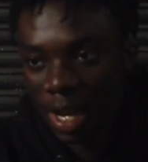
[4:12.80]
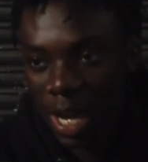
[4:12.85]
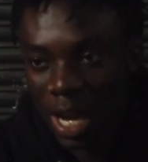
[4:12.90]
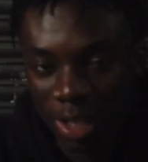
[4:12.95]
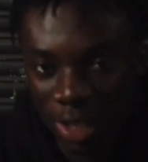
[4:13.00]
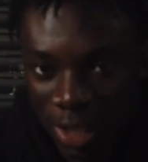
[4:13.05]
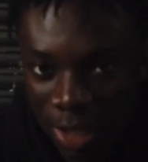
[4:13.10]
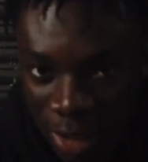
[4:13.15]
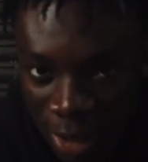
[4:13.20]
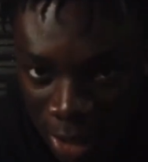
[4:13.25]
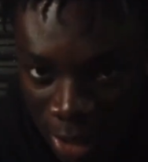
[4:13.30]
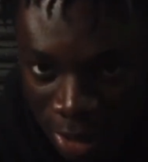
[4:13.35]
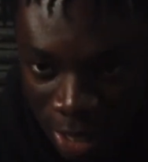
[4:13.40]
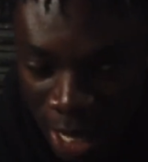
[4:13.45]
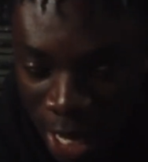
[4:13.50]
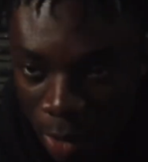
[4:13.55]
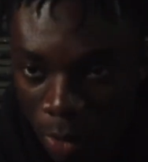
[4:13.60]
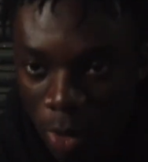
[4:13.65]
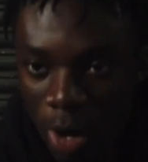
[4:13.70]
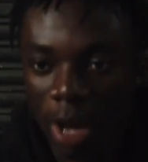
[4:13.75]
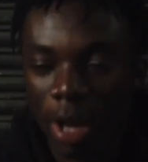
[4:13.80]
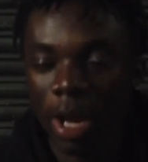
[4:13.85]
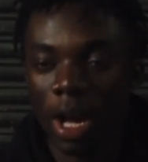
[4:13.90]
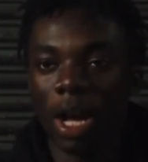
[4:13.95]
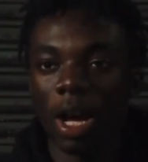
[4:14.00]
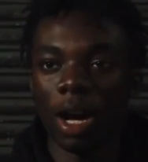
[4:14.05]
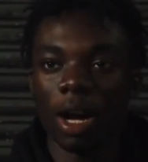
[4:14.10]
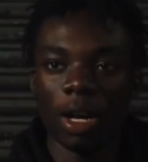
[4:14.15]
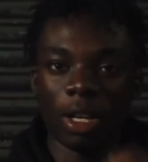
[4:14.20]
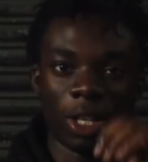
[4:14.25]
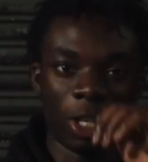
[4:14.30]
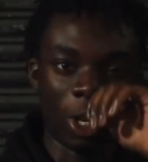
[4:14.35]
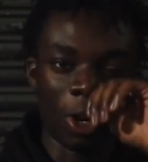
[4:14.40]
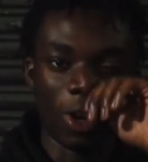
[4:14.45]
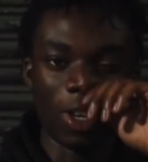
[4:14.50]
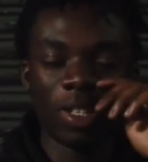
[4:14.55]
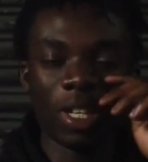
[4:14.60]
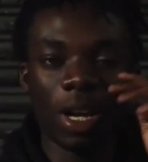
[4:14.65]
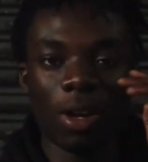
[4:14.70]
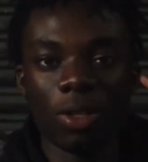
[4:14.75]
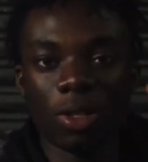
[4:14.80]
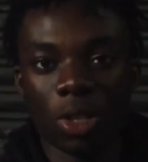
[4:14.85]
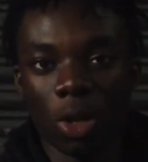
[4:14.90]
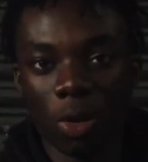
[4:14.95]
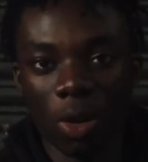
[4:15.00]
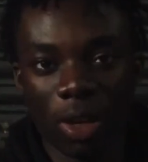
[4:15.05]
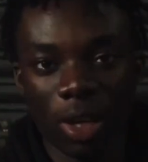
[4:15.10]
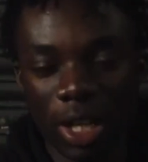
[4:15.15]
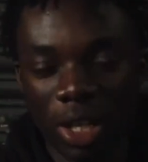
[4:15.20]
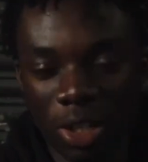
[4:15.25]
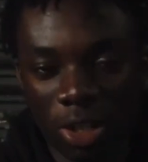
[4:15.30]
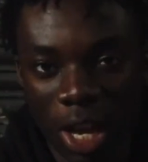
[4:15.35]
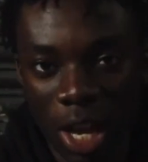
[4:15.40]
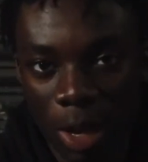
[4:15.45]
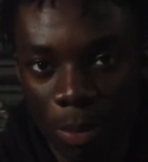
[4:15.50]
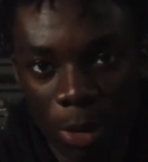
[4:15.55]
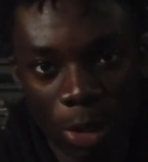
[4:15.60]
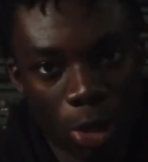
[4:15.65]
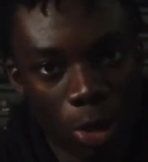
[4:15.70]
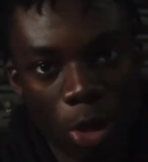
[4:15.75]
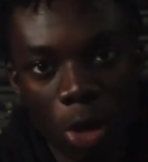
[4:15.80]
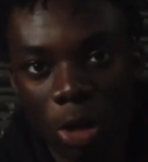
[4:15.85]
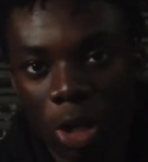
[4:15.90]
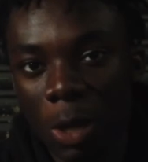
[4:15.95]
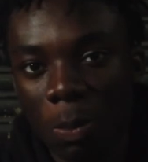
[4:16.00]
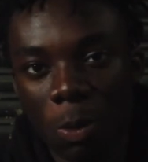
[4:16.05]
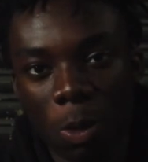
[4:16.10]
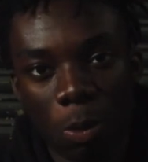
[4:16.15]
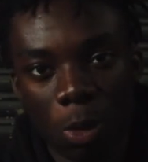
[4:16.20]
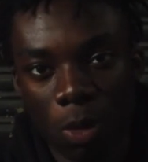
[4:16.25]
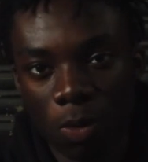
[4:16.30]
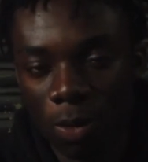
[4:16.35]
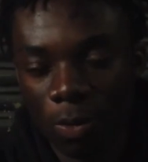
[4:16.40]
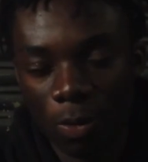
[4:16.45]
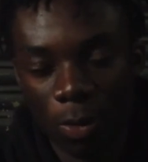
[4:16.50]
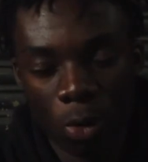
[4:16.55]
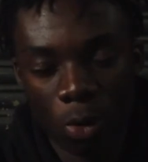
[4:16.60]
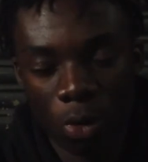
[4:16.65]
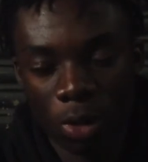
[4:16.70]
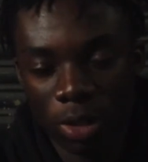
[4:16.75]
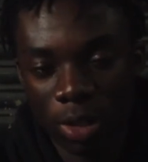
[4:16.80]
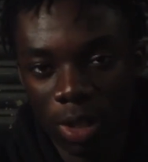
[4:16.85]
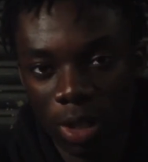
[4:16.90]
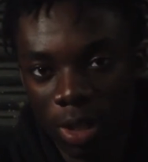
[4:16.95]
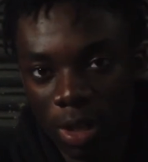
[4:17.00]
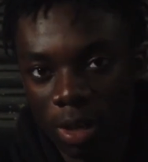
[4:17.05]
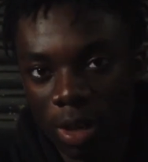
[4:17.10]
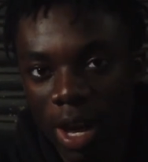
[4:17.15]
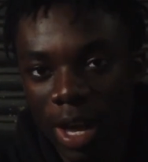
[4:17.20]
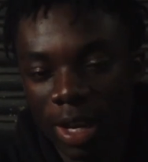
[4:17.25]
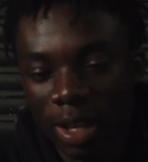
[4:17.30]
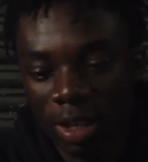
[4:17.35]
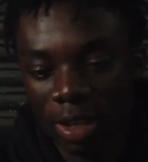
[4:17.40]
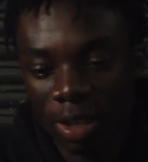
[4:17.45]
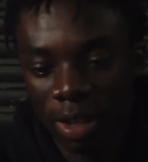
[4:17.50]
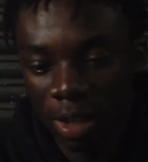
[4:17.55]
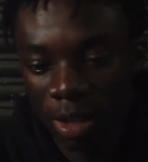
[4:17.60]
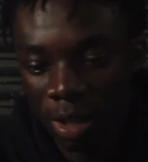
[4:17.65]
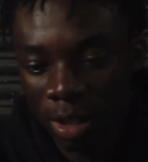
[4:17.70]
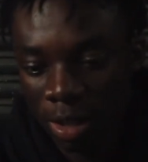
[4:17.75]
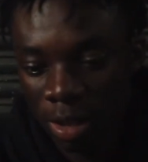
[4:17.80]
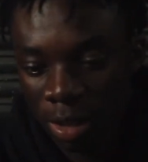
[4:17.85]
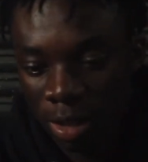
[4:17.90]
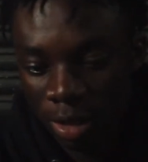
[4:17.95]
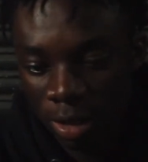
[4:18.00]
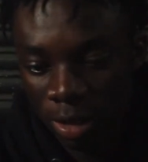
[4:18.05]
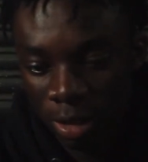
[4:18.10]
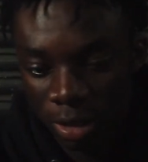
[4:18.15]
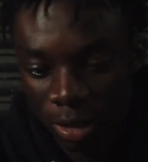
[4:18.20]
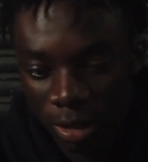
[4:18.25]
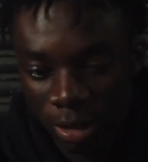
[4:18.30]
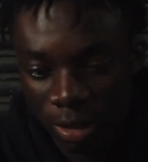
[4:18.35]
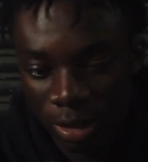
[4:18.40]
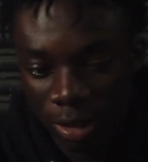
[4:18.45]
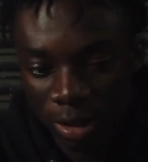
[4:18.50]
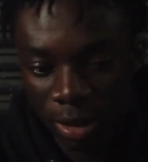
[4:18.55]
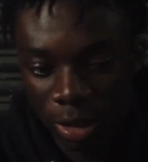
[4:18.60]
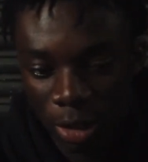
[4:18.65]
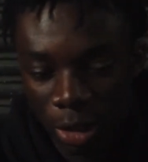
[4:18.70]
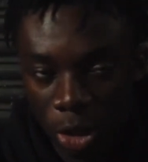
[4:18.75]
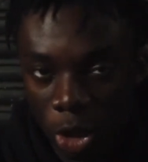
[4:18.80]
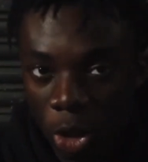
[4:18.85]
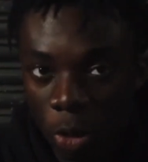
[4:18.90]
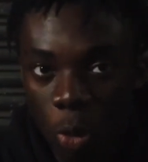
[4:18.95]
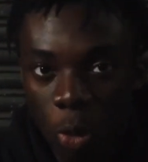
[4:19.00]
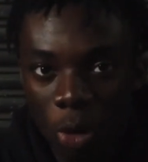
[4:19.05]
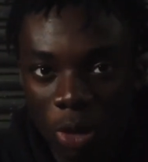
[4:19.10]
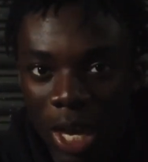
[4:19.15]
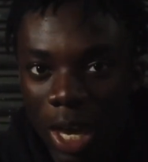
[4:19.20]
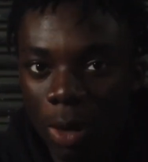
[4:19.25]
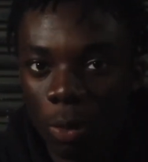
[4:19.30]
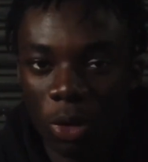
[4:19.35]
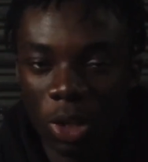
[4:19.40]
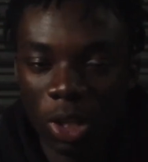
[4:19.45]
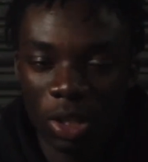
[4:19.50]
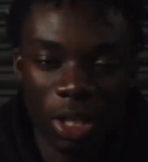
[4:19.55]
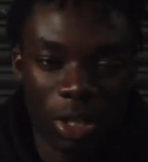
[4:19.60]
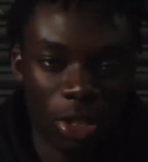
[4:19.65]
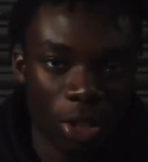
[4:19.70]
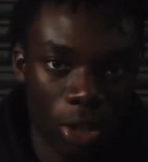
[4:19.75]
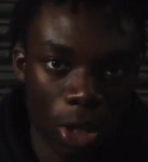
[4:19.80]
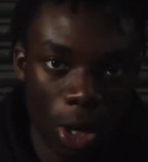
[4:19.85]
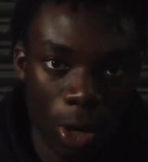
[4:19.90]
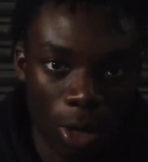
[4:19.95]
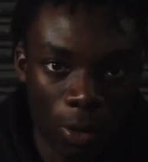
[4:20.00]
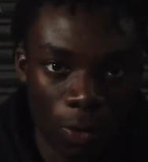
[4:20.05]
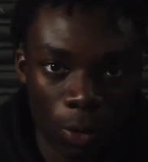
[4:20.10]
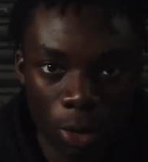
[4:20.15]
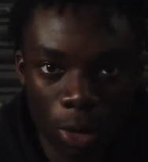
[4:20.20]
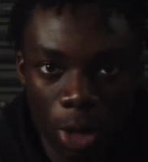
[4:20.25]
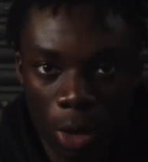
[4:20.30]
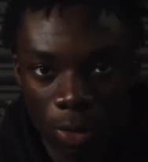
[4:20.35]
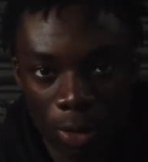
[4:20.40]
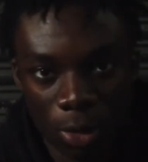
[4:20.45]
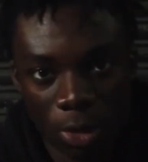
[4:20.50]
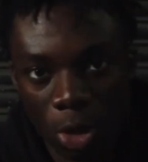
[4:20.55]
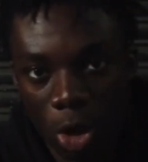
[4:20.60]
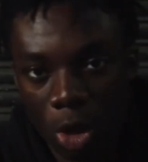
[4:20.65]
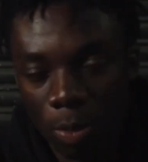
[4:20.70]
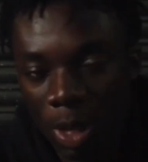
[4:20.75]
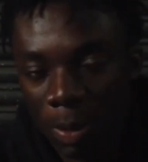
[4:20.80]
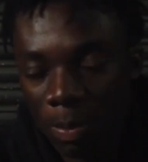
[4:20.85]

At the end of the day, right, you know, it sounds so cliche, but you got to keep on moving forward. Like, you will get where you need to go if you don't stop.